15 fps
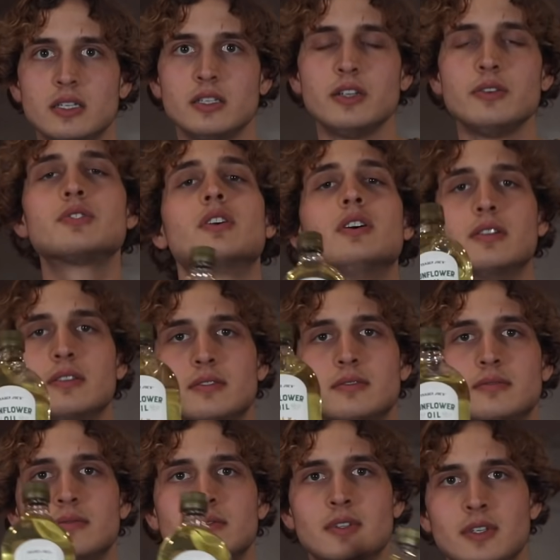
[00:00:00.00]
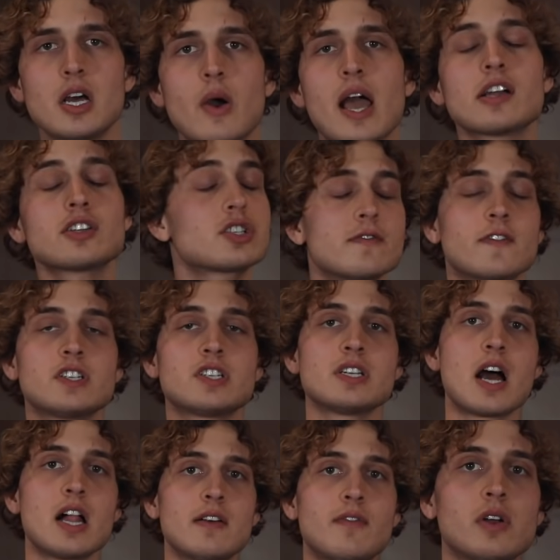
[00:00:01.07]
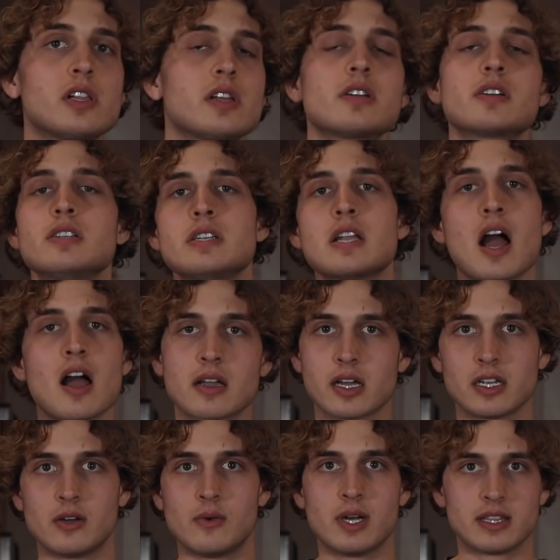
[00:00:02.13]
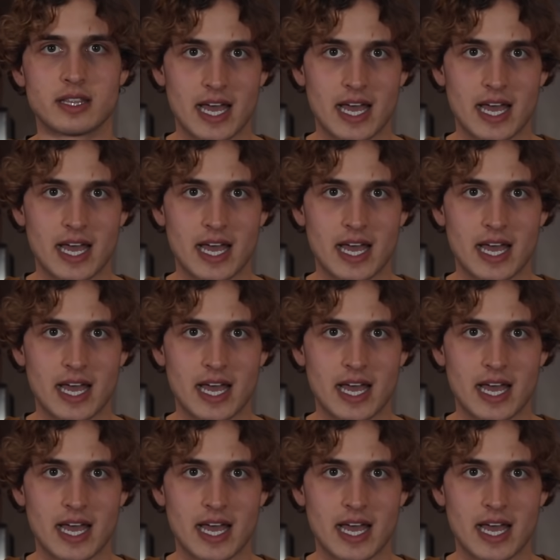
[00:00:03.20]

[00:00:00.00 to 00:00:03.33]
So extra virgin olive oil, you're not gonna want